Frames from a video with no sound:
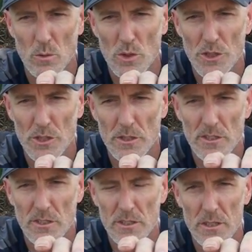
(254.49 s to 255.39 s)
which is
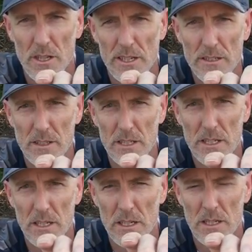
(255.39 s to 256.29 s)

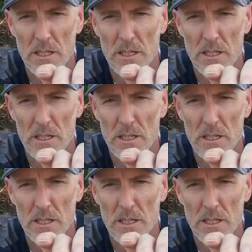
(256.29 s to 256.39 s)
slightly